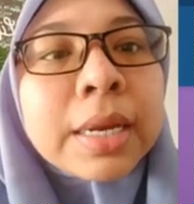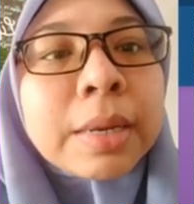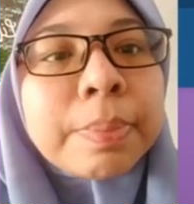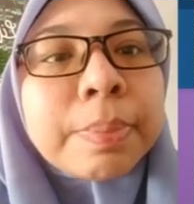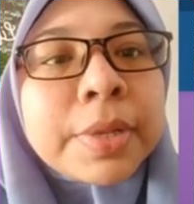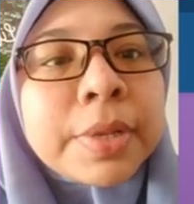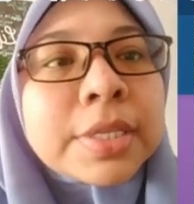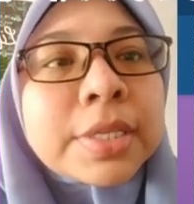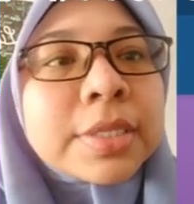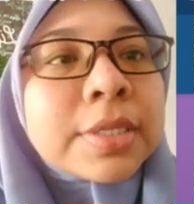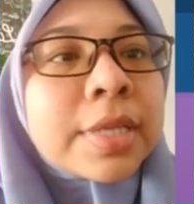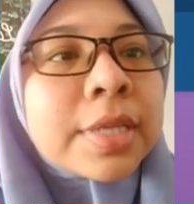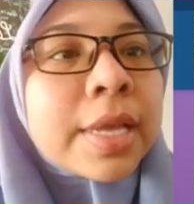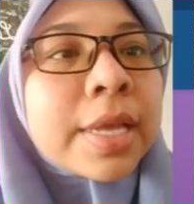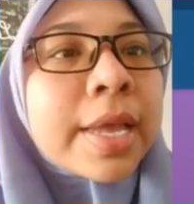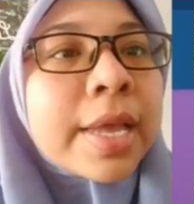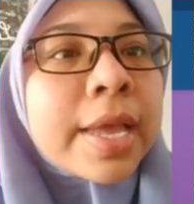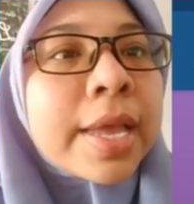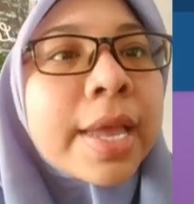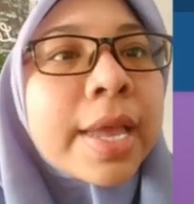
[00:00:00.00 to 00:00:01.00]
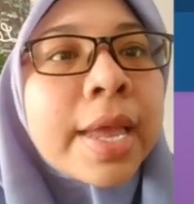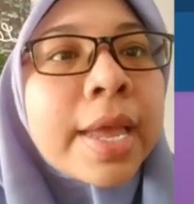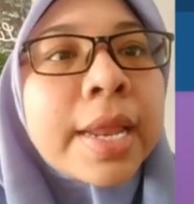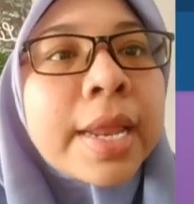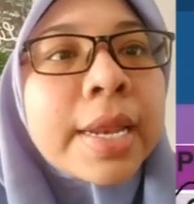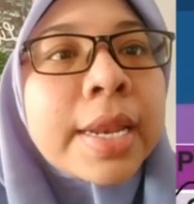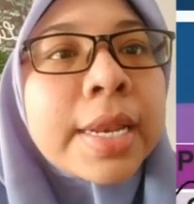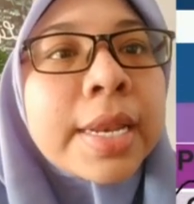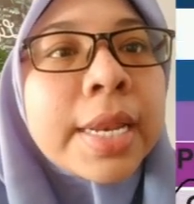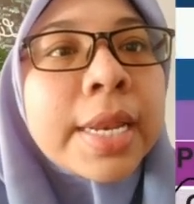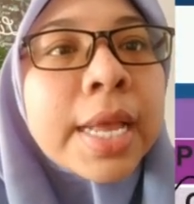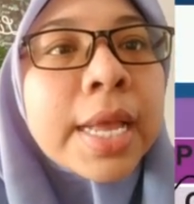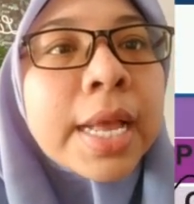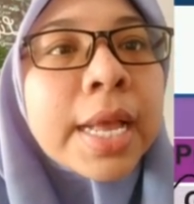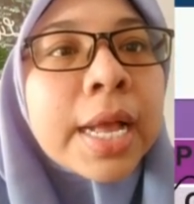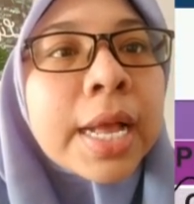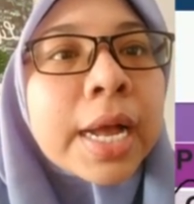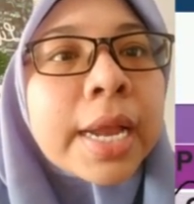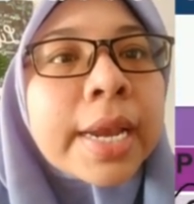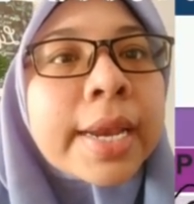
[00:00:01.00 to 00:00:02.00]
represent
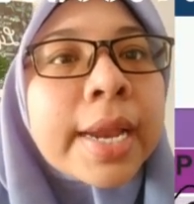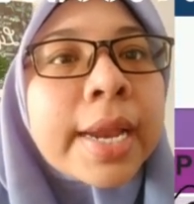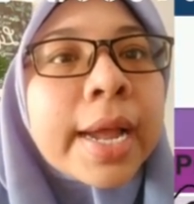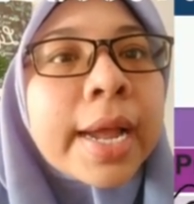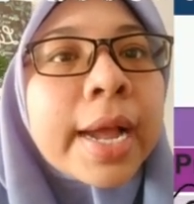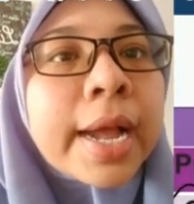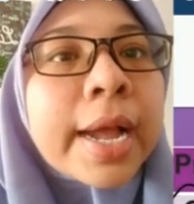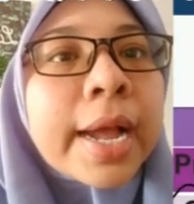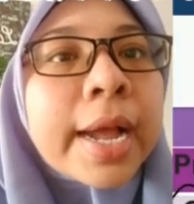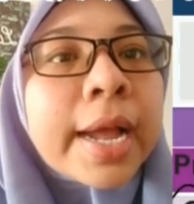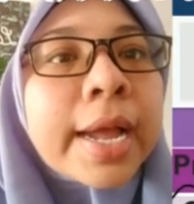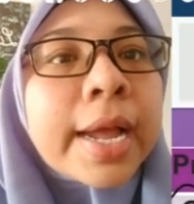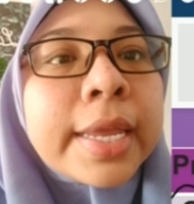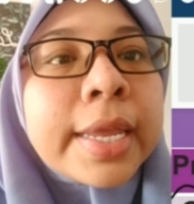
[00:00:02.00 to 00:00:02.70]
9,